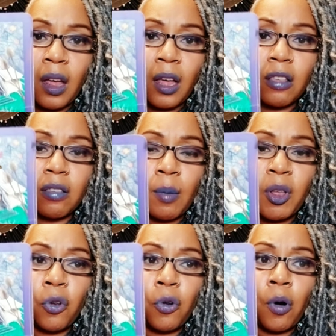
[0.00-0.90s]
Some
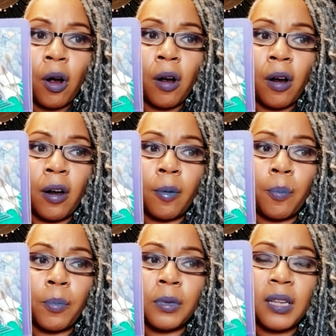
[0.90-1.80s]
of you are
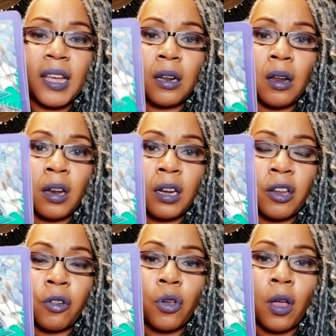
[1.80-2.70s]
taking on
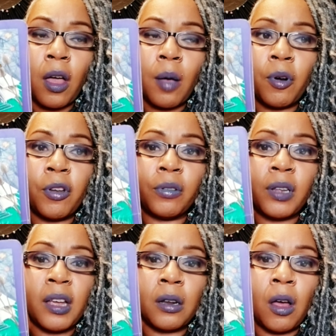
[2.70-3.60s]
another job, or you're
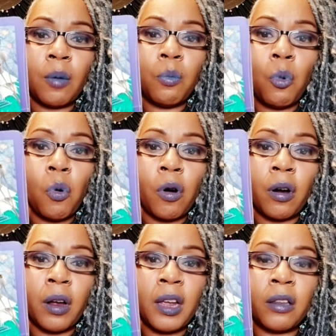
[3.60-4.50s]
taking on
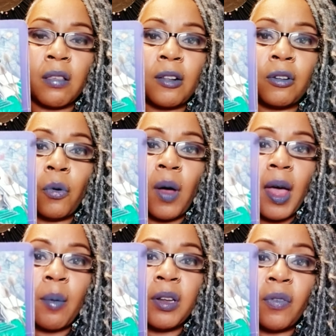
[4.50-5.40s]
more, and it's like, do I
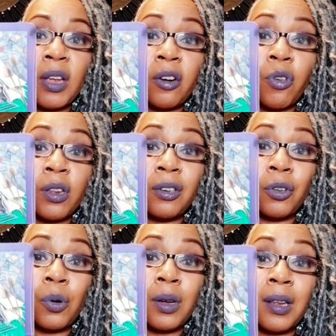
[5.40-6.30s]
have enough energy to
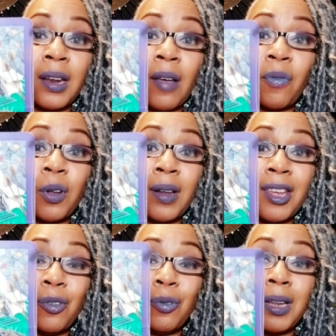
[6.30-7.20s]
do it? And I feel
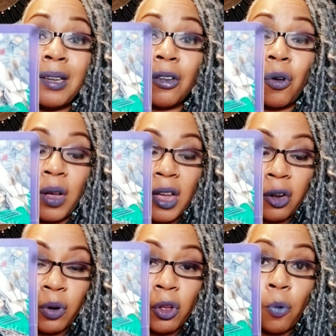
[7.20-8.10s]
like you need to go ahead
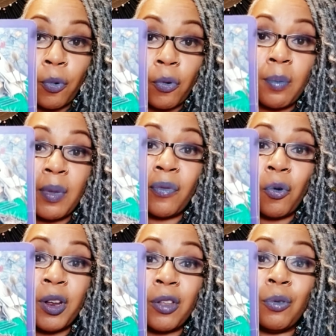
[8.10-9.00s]
and recuperate
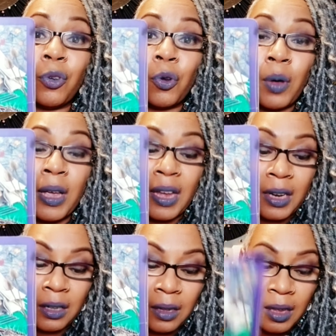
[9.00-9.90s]
before you do
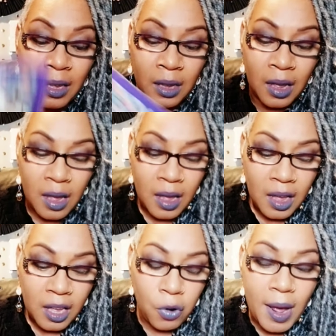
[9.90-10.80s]
anything.
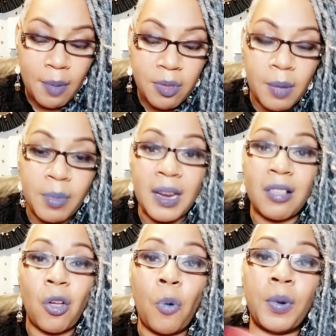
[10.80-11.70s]
You have something
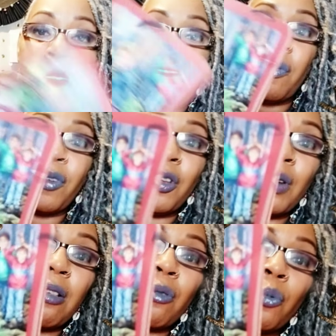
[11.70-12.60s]
that's opening up for you
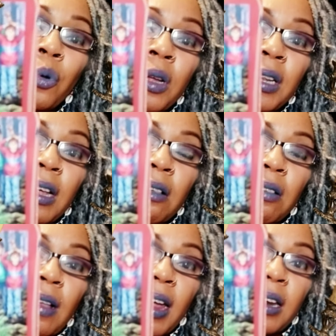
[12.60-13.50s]
that's really
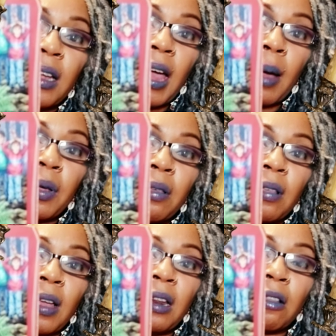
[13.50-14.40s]
exciting,
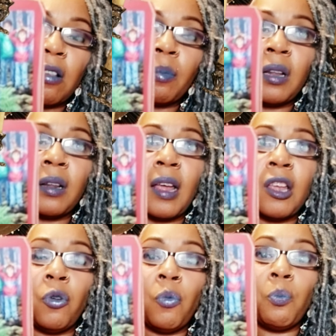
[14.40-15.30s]
Cappies, and it's something
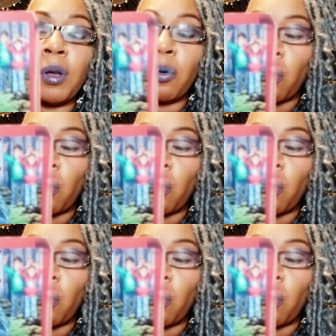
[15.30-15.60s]
that you've been